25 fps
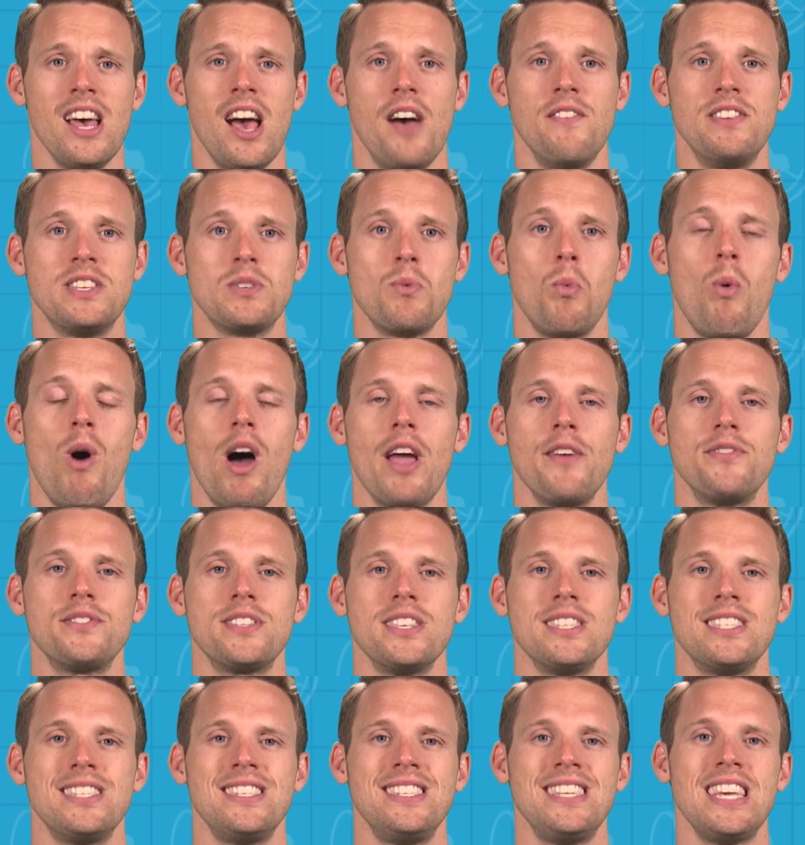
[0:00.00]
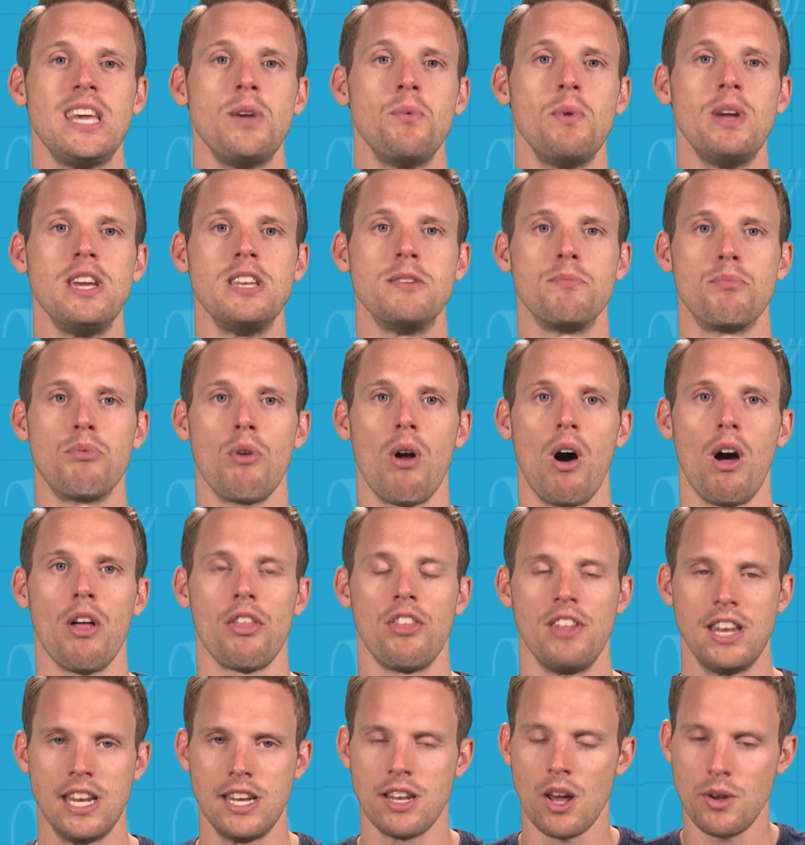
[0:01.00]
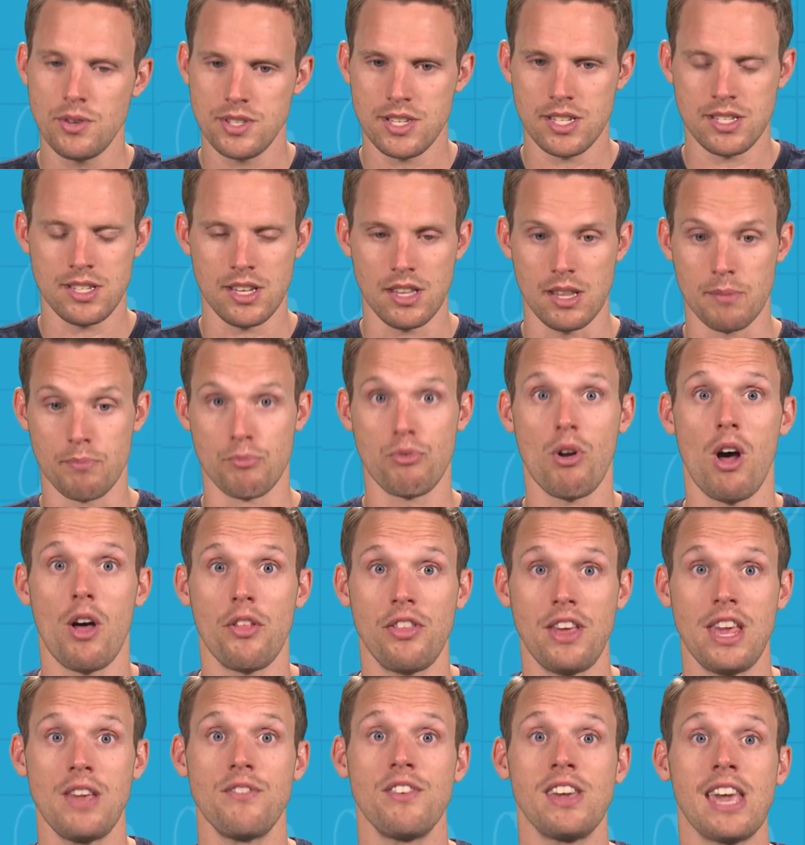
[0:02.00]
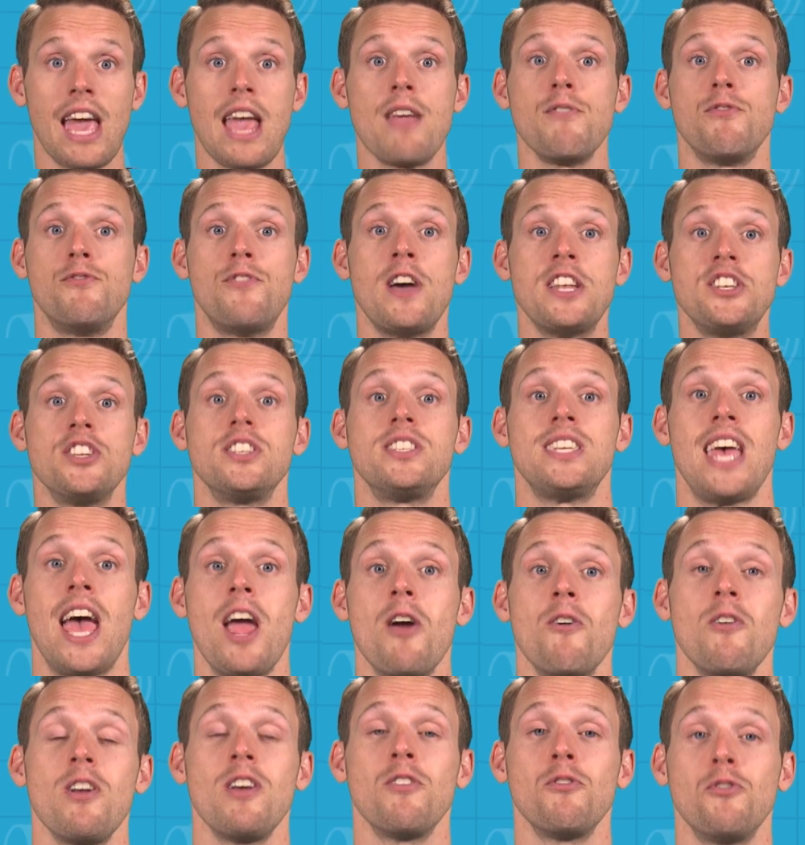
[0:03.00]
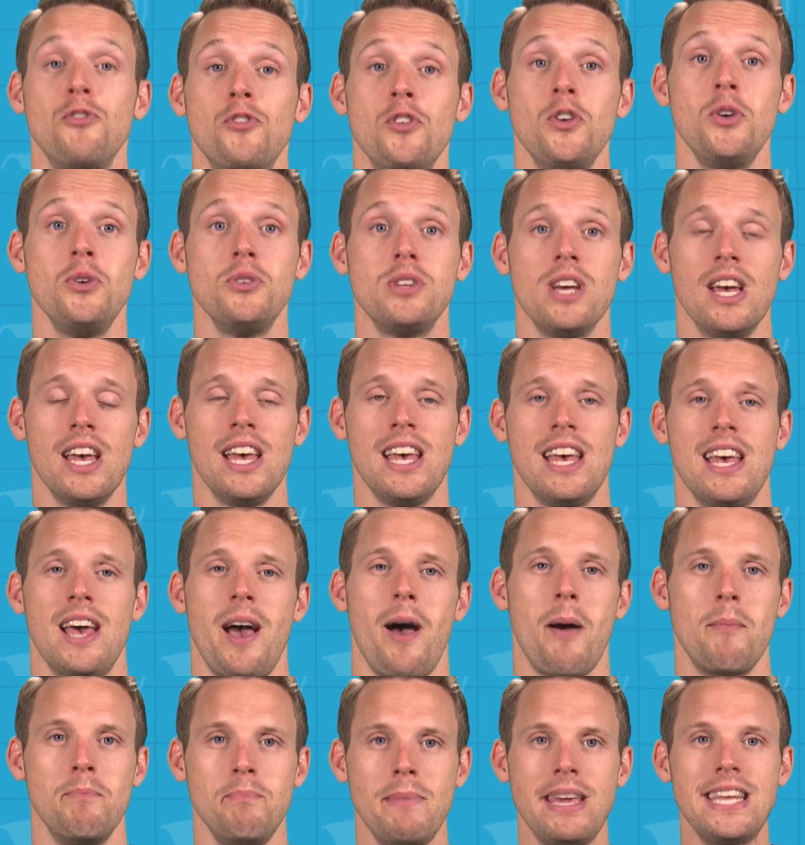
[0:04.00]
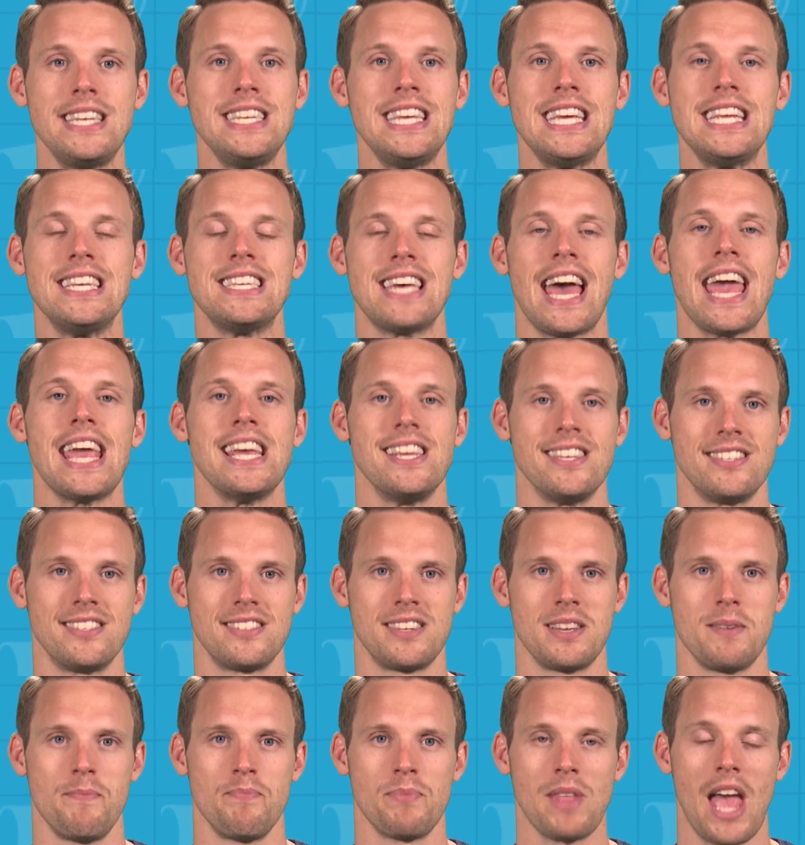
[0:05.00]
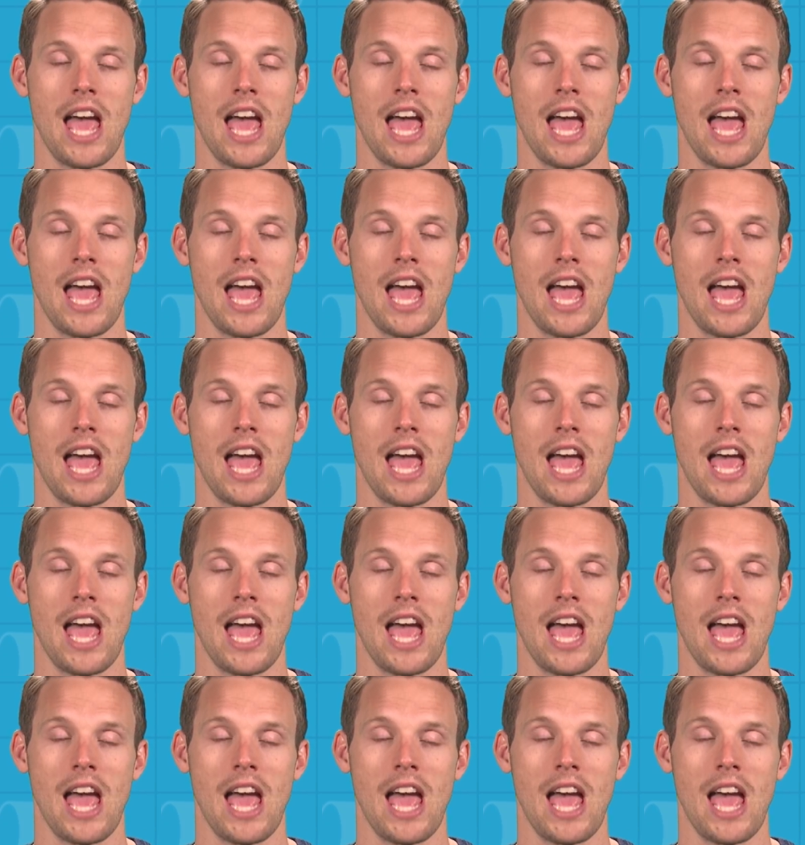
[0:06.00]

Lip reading: of his wife's seaweed broth, and he noticed that the broth even gave vegetarian food a meaty taste,